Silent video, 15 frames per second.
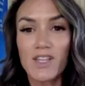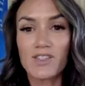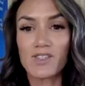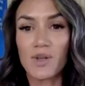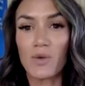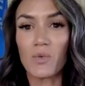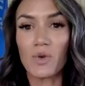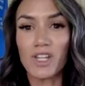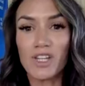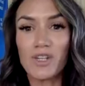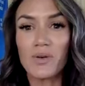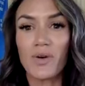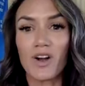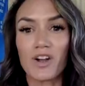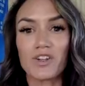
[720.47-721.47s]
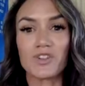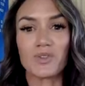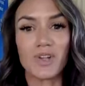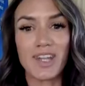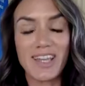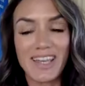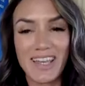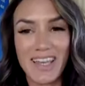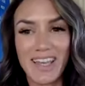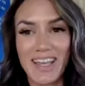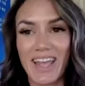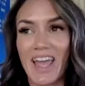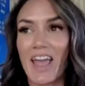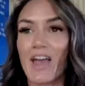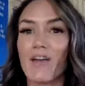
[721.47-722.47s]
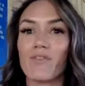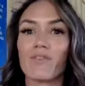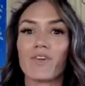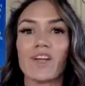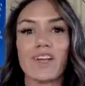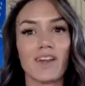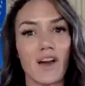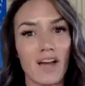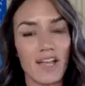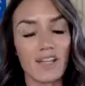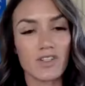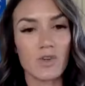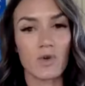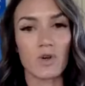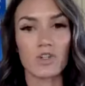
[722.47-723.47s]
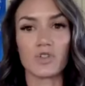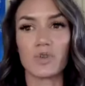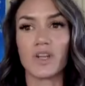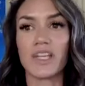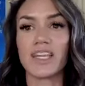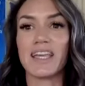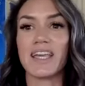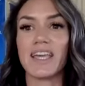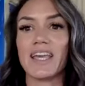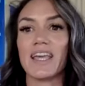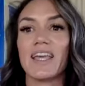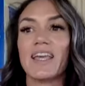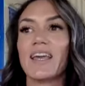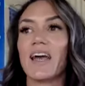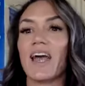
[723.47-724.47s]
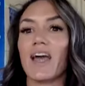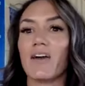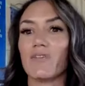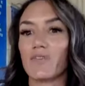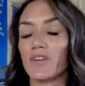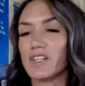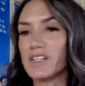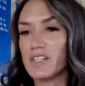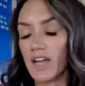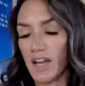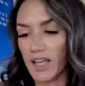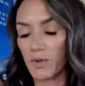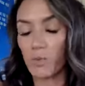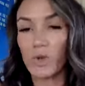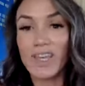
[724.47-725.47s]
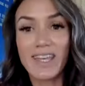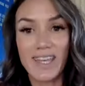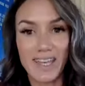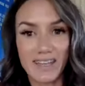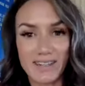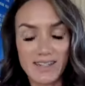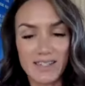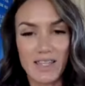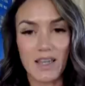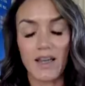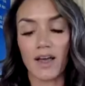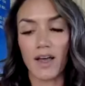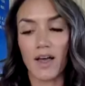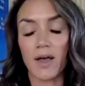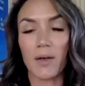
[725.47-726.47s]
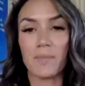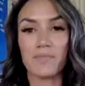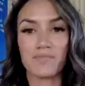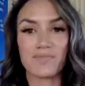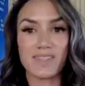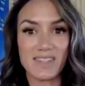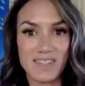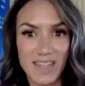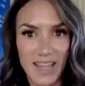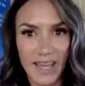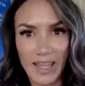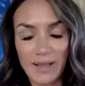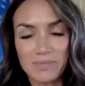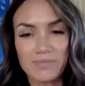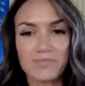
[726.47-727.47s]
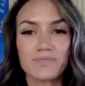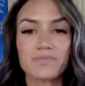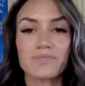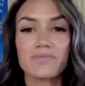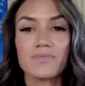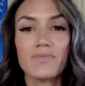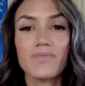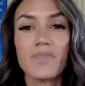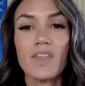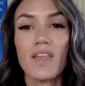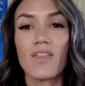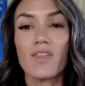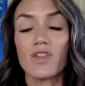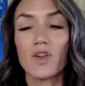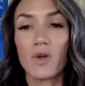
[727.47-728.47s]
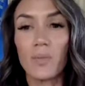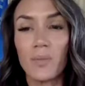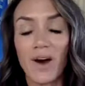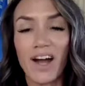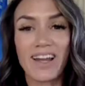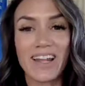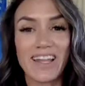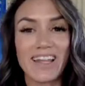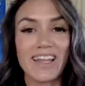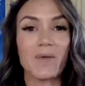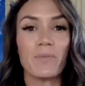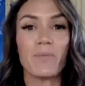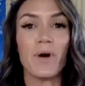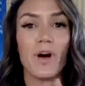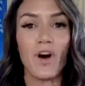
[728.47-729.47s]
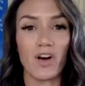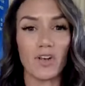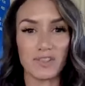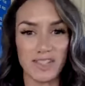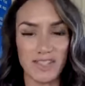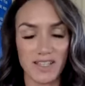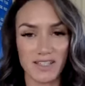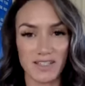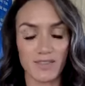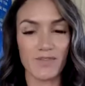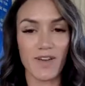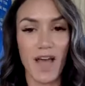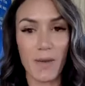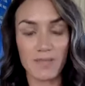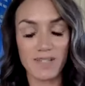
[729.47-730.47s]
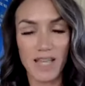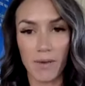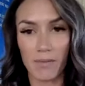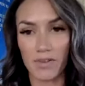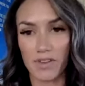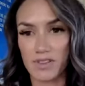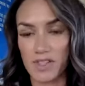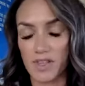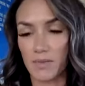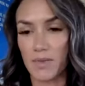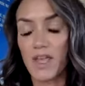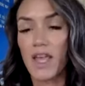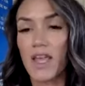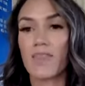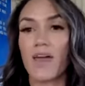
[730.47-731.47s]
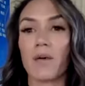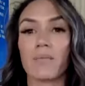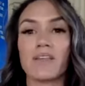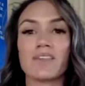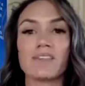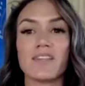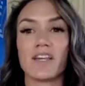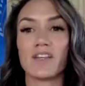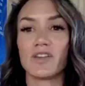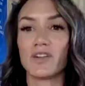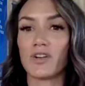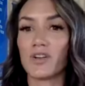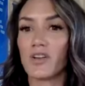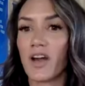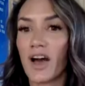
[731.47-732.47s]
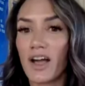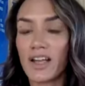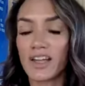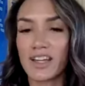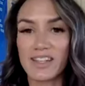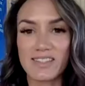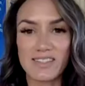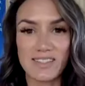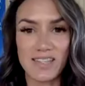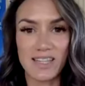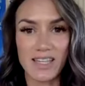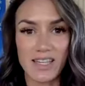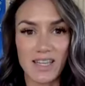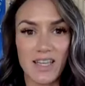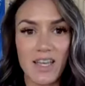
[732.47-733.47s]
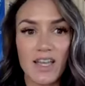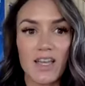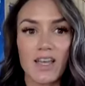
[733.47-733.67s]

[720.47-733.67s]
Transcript: So when you are drinking every night or drinking every night weekend day, your body pauses fat metabolism. That means that you're not going to see